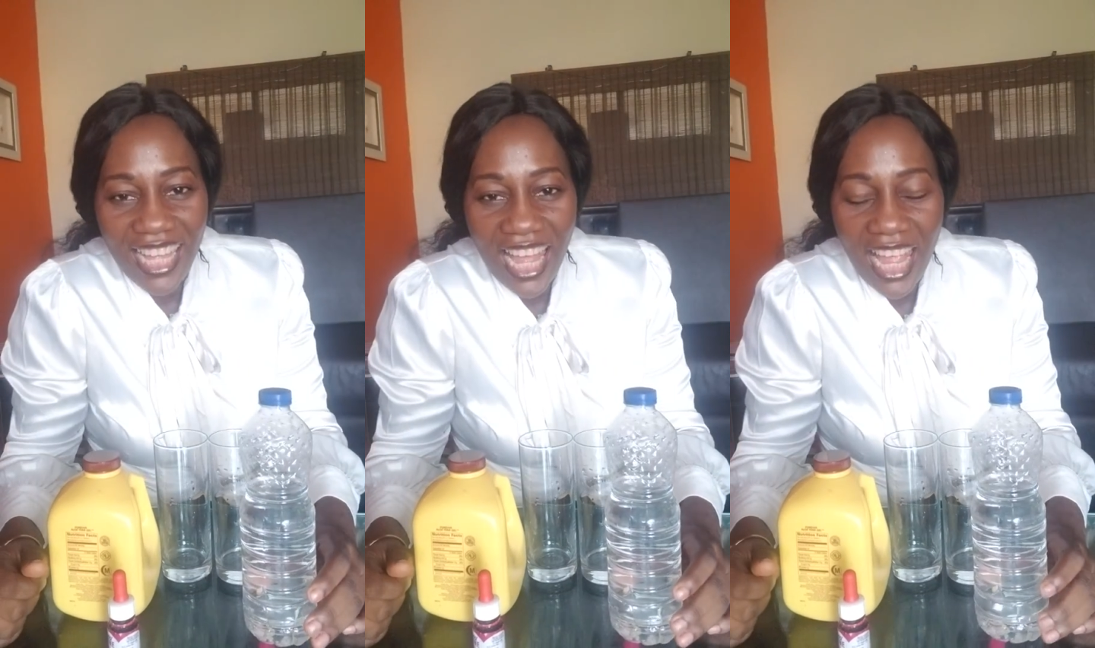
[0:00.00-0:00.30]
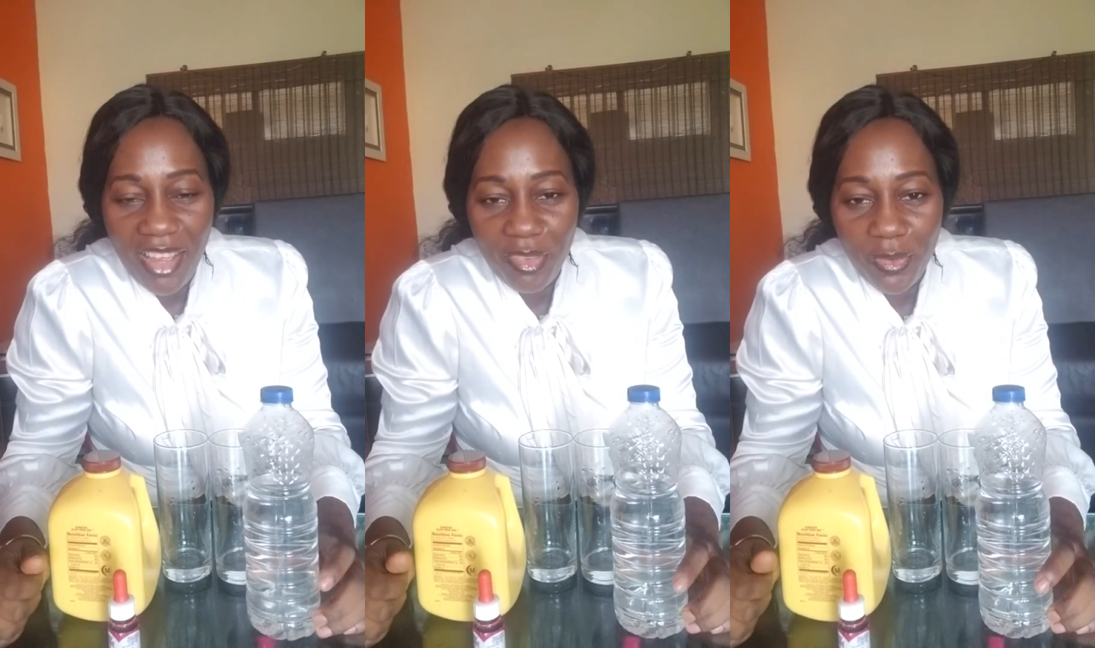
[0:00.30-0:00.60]

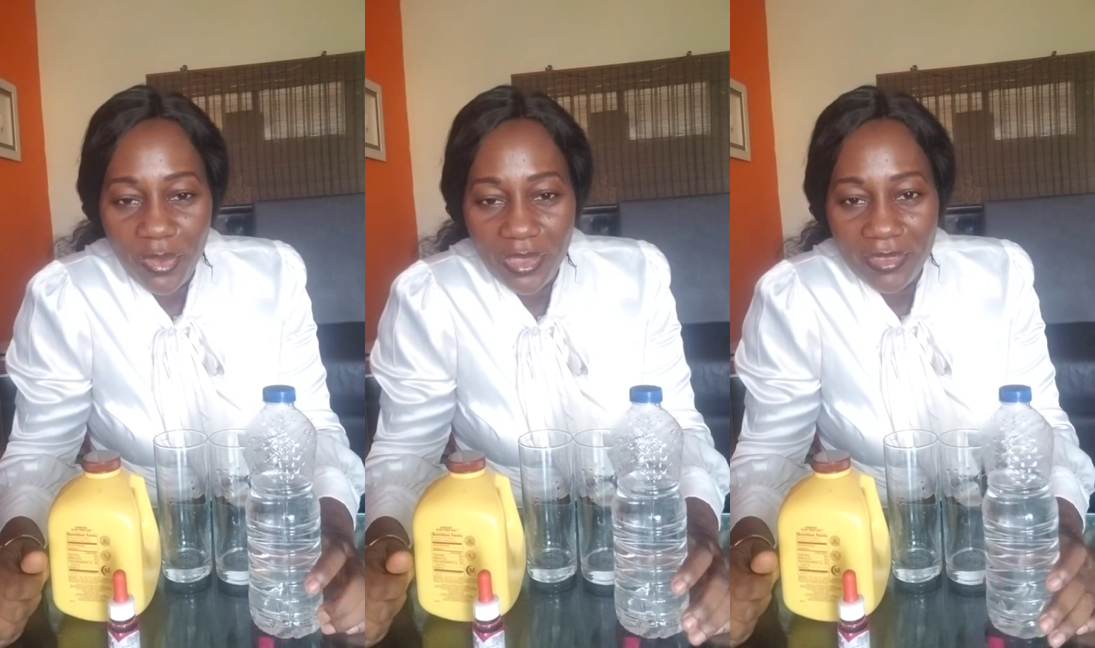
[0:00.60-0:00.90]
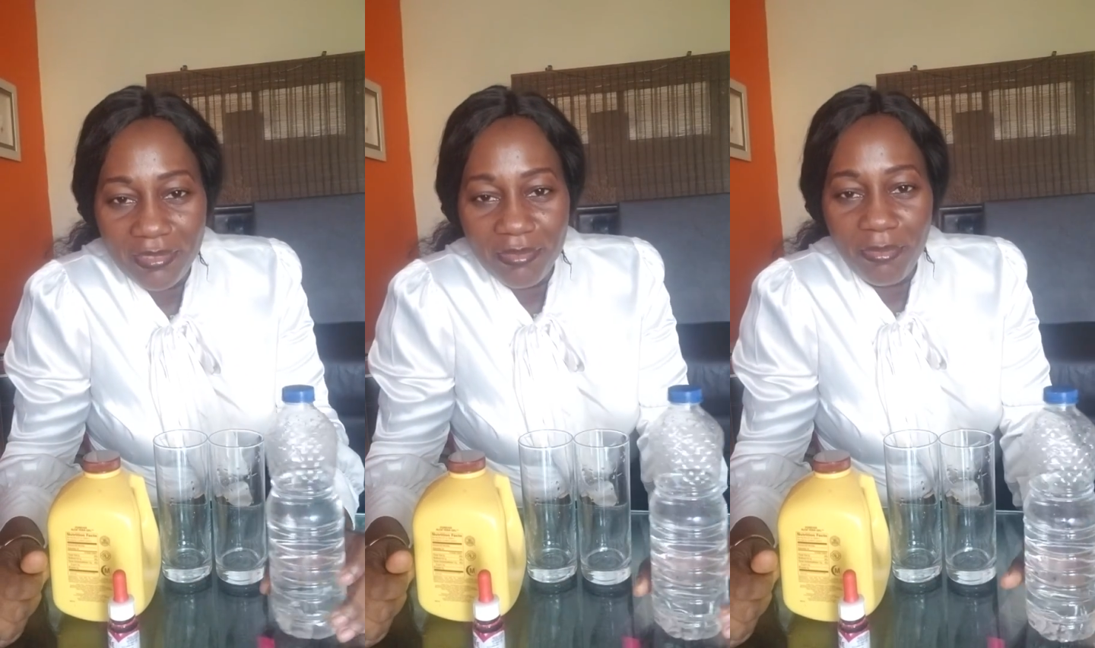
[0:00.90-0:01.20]
Hi
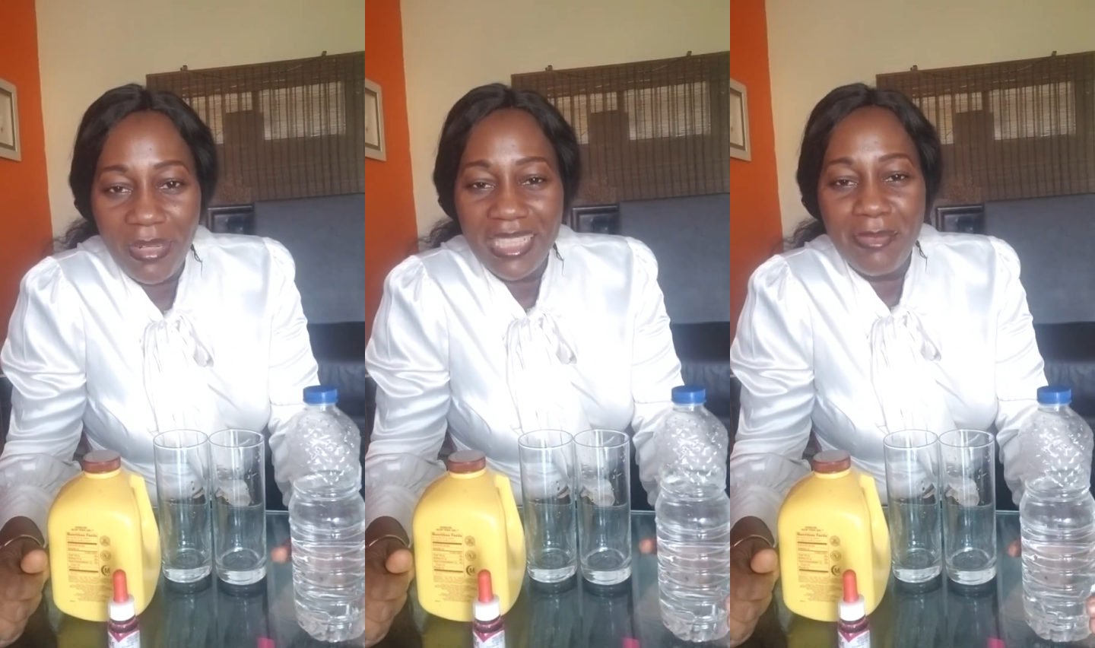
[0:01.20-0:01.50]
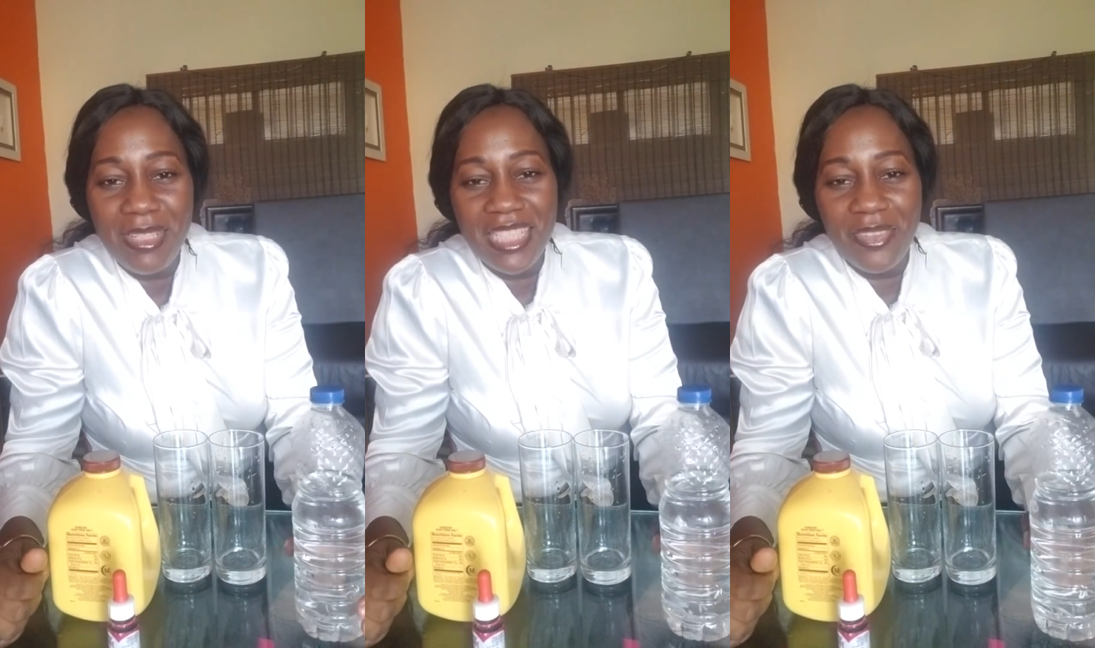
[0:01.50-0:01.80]
everyone, my
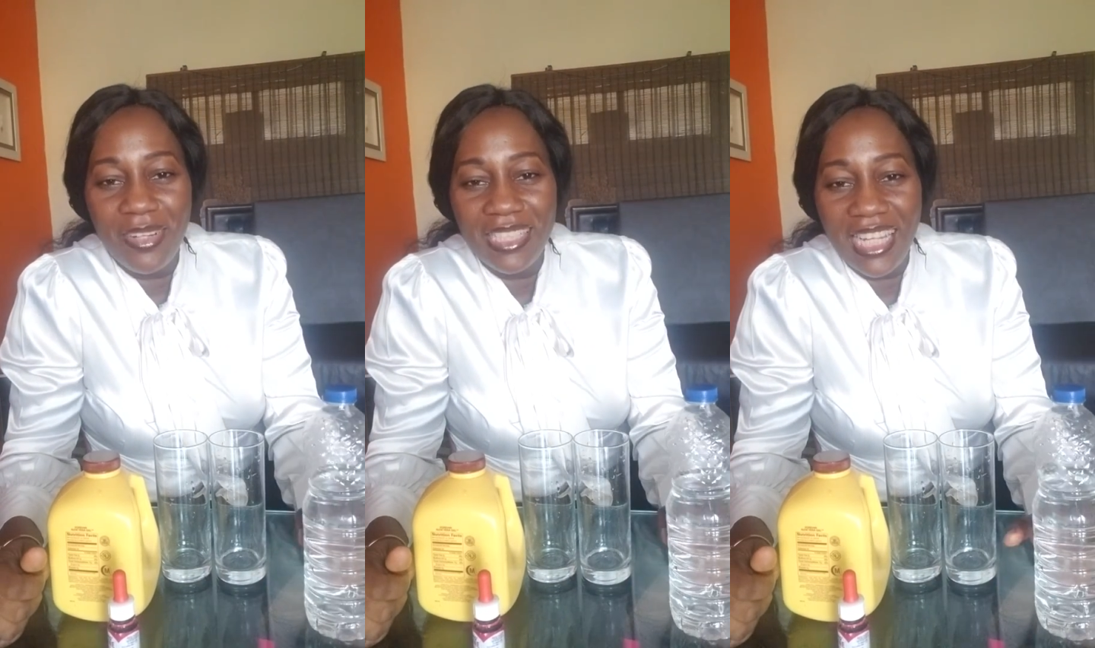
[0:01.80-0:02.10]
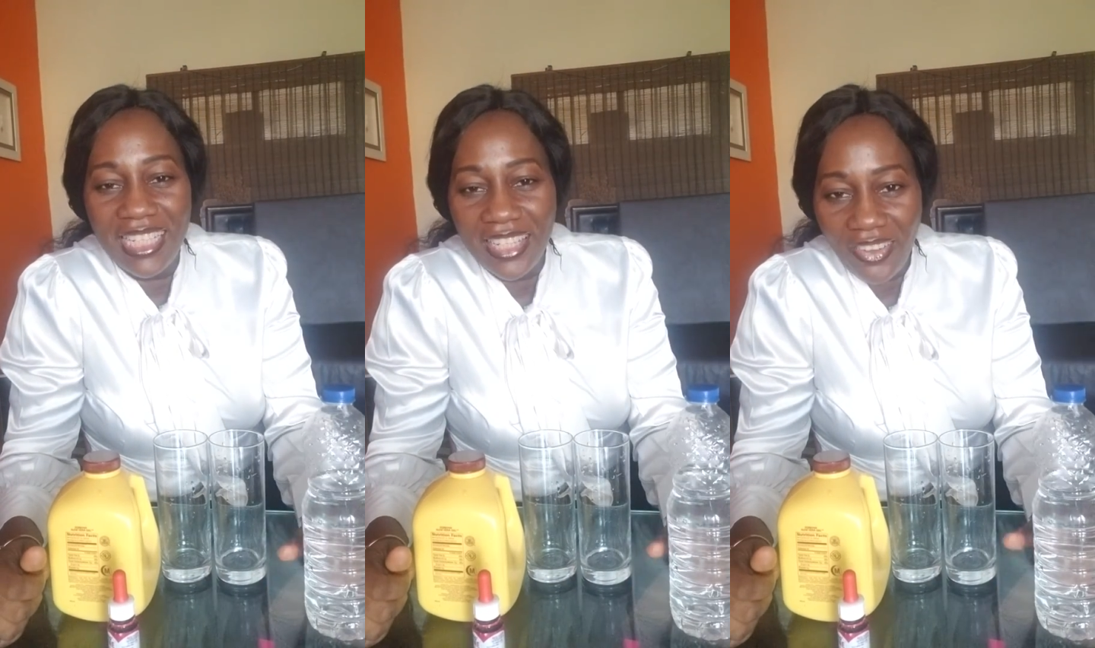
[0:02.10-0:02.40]
name is Yewande
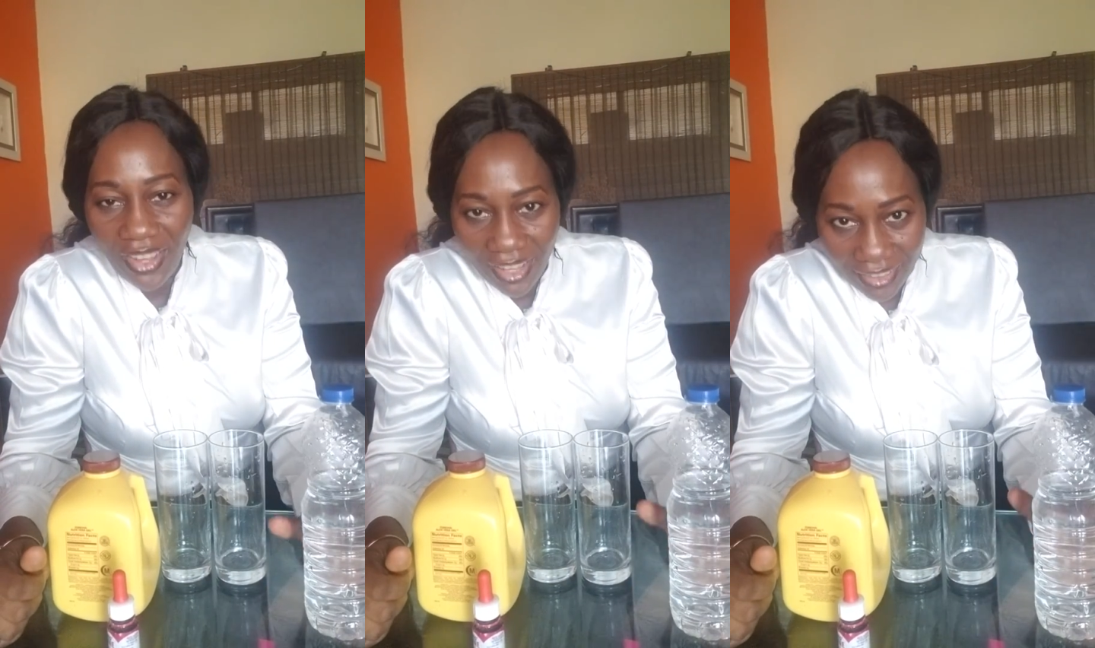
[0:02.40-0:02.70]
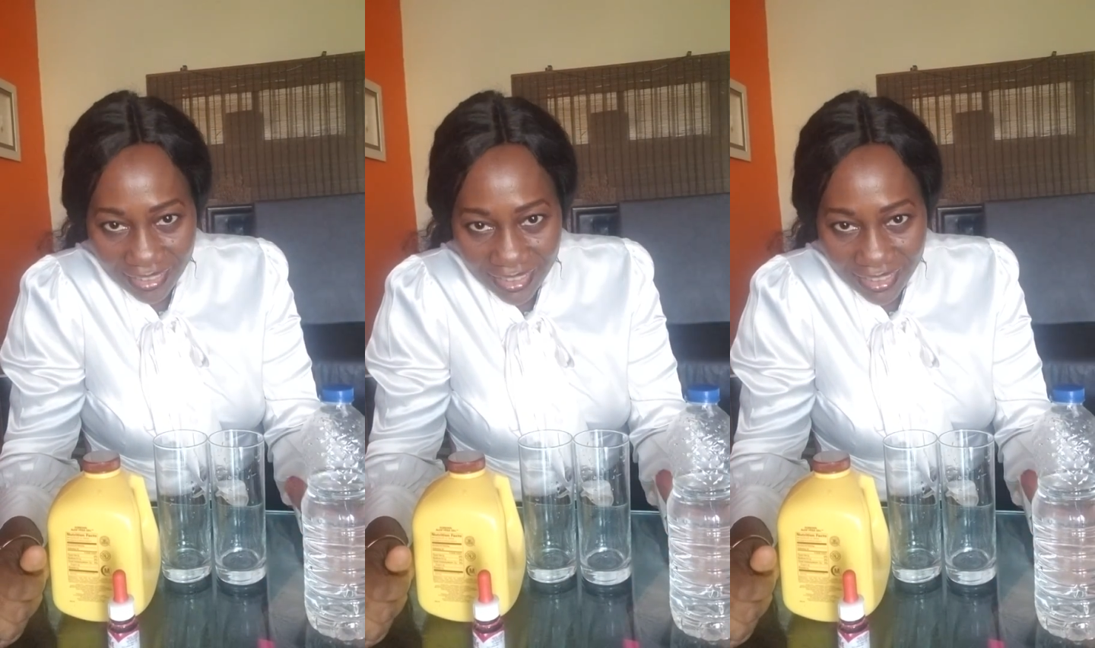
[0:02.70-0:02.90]
Adekoya.